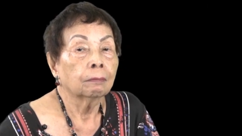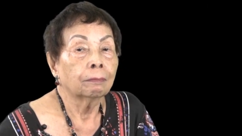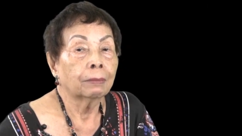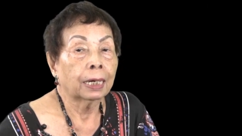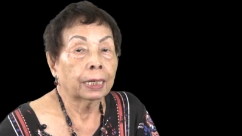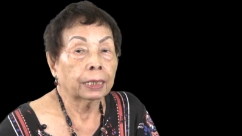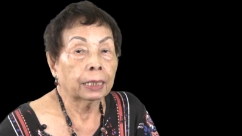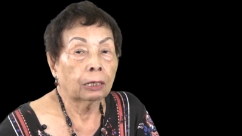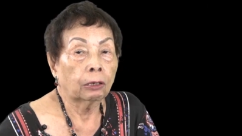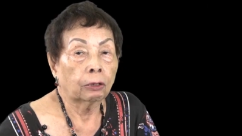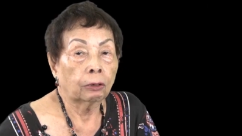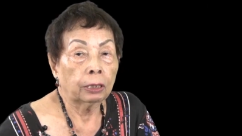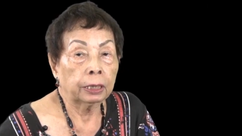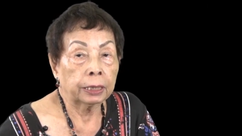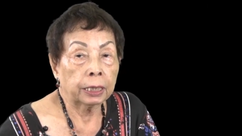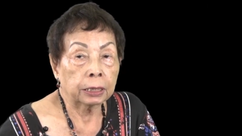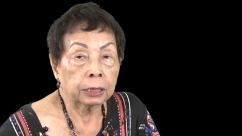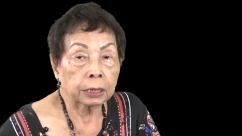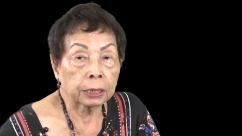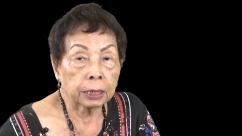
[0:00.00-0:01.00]
My
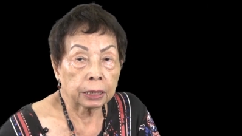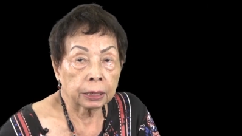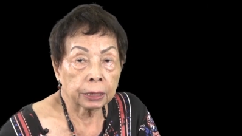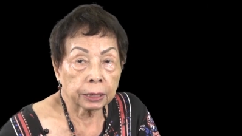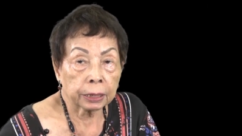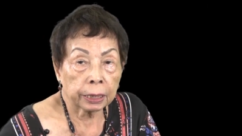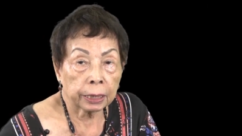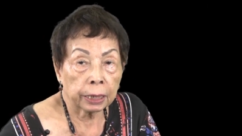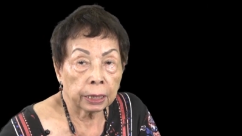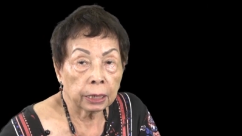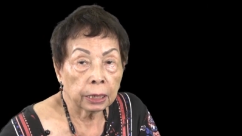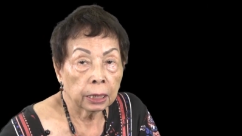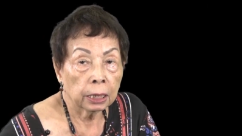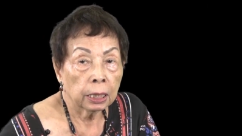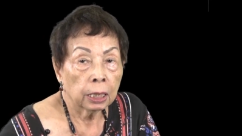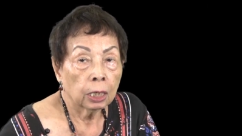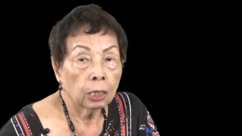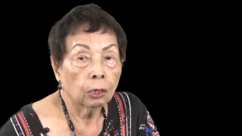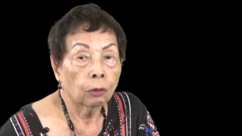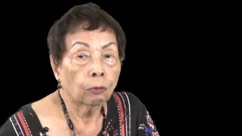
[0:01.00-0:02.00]
oldest sister
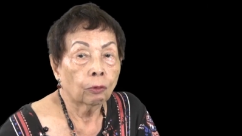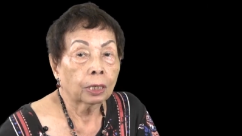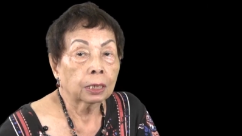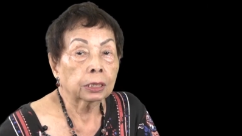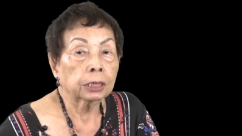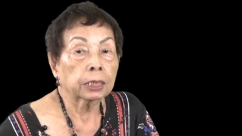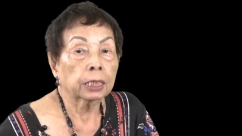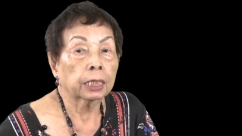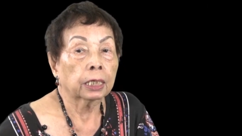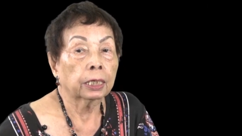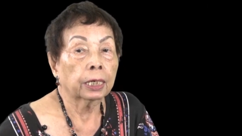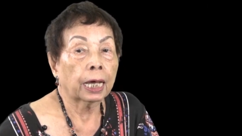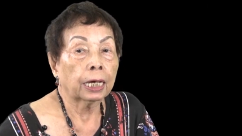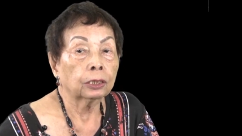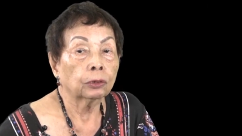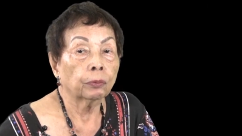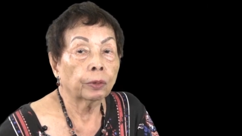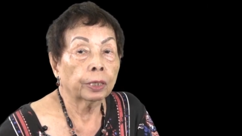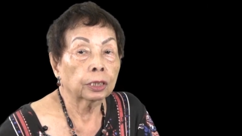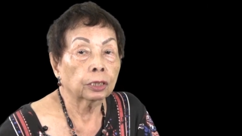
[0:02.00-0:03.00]
was a
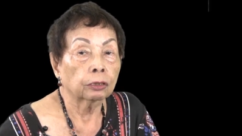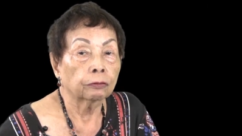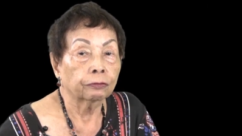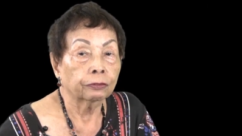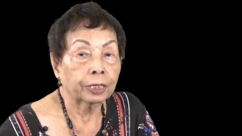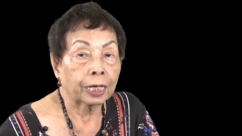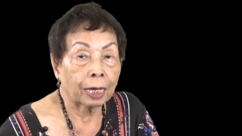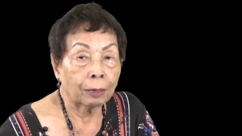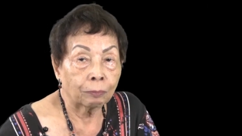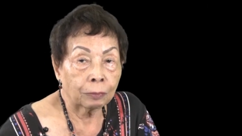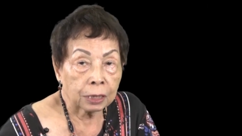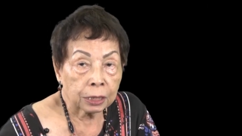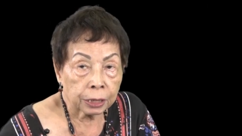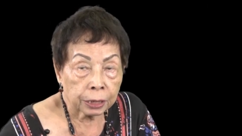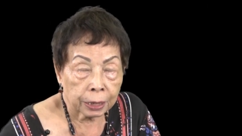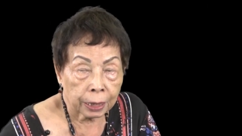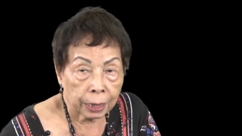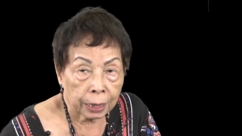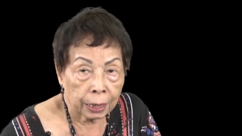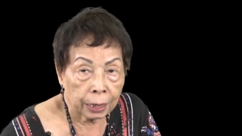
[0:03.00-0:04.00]
graduate of
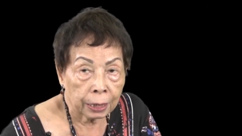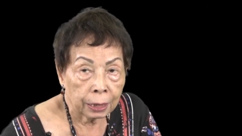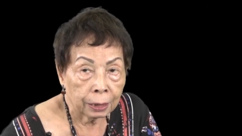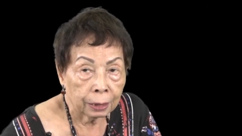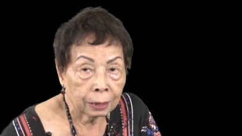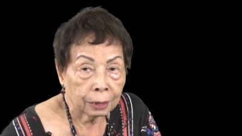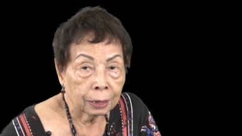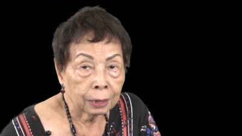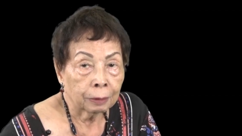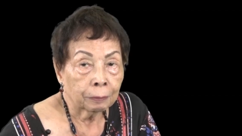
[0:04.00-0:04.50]
chemistry.